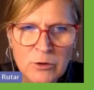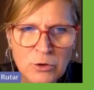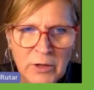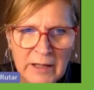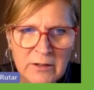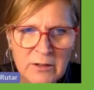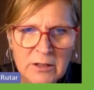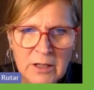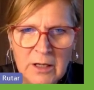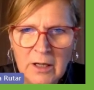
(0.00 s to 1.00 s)

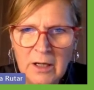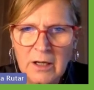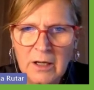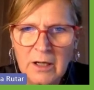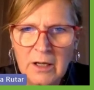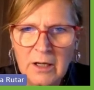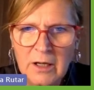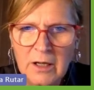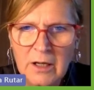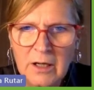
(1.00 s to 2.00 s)
together.
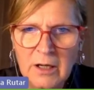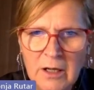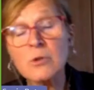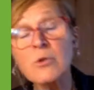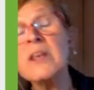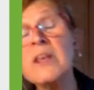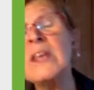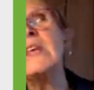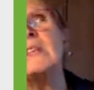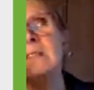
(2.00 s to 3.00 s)
It looks so
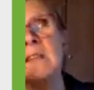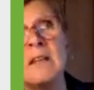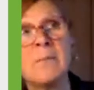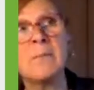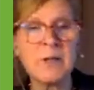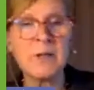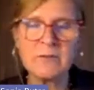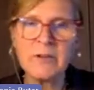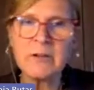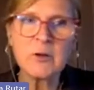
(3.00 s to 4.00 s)
easy, but
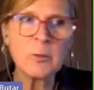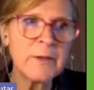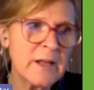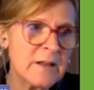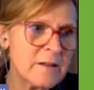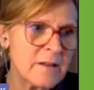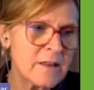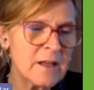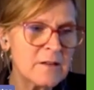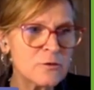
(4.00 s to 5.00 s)
very complicated
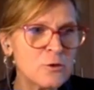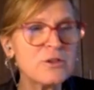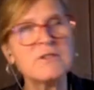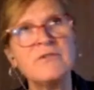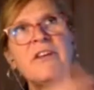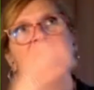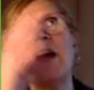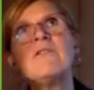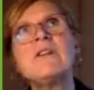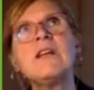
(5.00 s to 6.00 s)
things looks
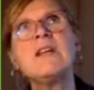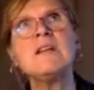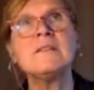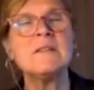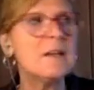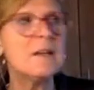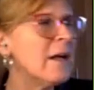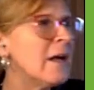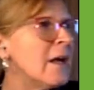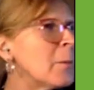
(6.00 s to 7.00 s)
very easy.
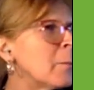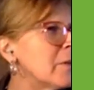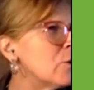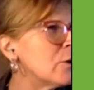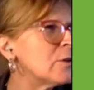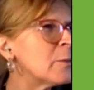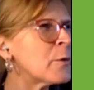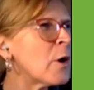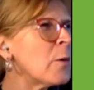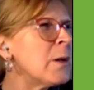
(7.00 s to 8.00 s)
But the
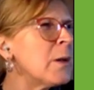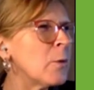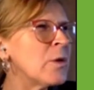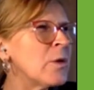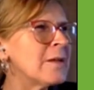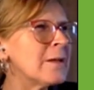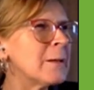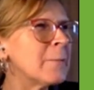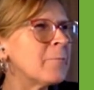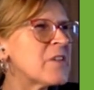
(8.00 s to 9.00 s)
problem with
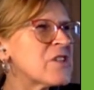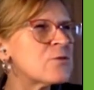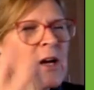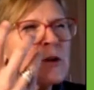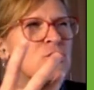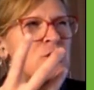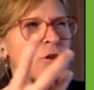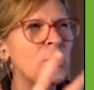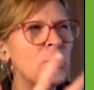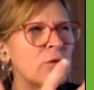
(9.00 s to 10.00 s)
the
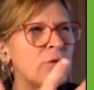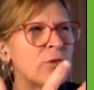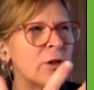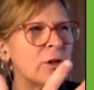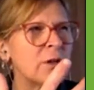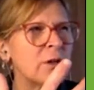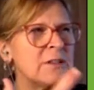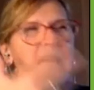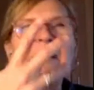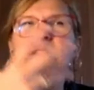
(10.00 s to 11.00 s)
structure of
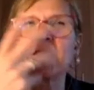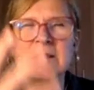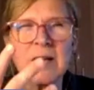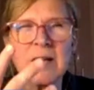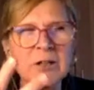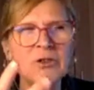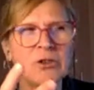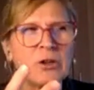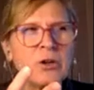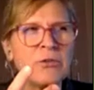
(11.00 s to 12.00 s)
didactic
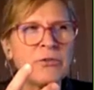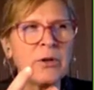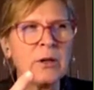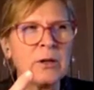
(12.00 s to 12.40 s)
structure of